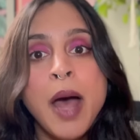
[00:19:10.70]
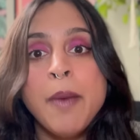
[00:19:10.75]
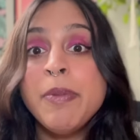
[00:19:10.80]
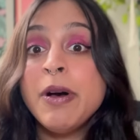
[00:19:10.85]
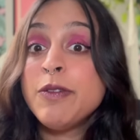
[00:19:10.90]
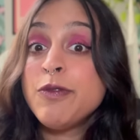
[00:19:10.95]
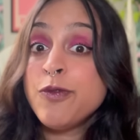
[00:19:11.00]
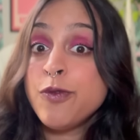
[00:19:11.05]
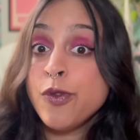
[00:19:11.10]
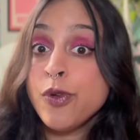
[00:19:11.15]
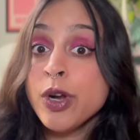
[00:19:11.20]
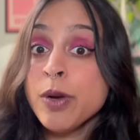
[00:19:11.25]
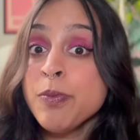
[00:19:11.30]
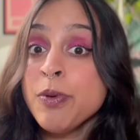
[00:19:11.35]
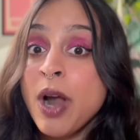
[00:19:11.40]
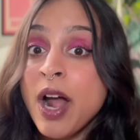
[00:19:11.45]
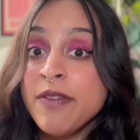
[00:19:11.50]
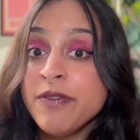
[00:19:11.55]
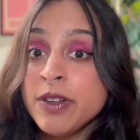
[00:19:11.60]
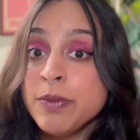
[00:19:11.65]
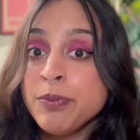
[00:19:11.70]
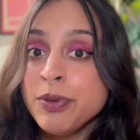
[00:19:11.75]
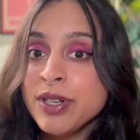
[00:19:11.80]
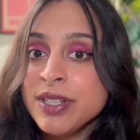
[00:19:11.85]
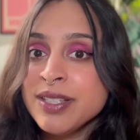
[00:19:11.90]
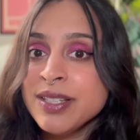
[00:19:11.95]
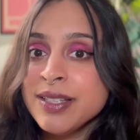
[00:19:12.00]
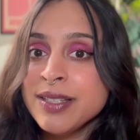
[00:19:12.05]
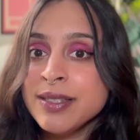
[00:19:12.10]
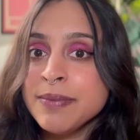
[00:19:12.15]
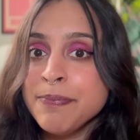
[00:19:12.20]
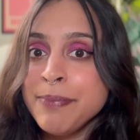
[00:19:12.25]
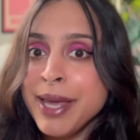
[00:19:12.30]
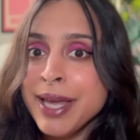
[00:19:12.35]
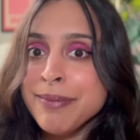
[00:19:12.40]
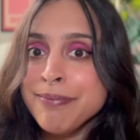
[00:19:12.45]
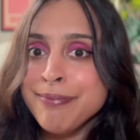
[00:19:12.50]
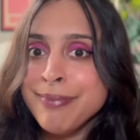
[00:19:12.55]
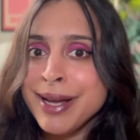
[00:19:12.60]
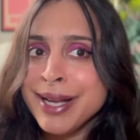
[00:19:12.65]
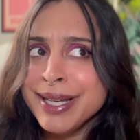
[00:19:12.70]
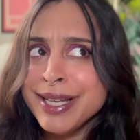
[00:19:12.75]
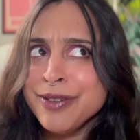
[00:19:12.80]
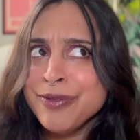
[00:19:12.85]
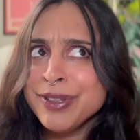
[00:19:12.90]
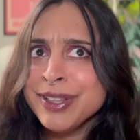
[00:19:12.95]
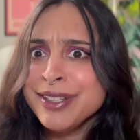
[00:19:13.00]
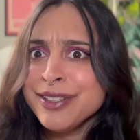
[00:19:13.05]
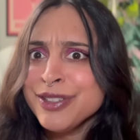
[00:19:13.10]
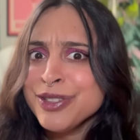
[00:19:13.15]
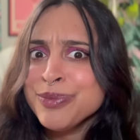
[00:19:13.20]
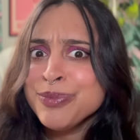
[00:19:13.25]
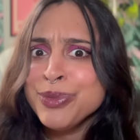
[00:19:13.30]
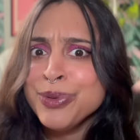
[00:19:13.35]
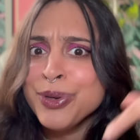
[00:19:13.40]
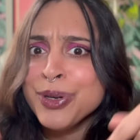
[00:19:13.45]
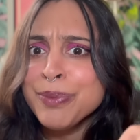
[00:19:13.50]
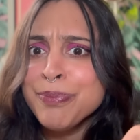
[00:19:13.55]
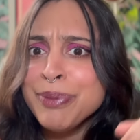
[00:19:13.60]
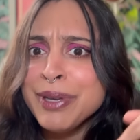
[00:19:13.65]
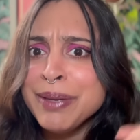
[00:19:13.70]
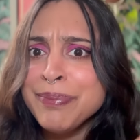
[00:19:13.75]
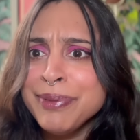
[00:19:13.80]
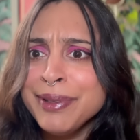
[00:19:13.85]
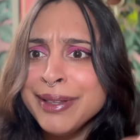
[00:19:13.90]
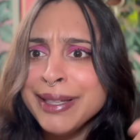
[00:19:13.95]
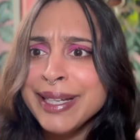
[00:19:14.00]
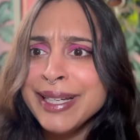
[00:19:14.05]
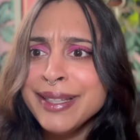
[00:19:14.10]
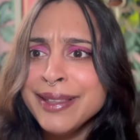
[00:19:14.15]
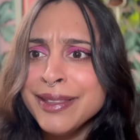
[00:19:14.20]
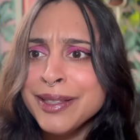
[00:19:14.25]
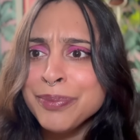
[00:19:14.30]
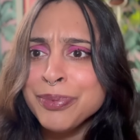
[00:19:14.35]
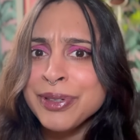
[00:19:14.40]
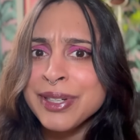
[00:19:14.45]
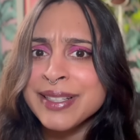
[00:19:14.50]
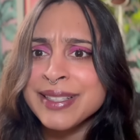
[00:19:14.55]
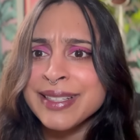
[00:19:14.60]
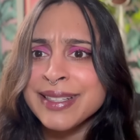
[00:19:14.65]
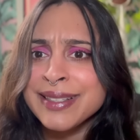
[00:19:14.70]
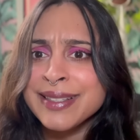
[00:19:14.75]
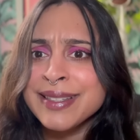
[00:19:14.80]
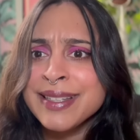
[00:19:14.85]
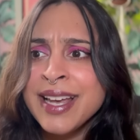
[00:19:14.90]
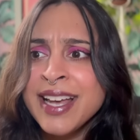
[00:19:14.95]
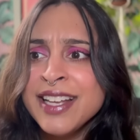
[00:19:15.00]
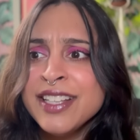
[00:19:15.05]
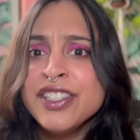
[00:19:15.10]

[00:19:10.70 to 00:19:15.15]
But for-profit prisons make money when there's more people in the prisons,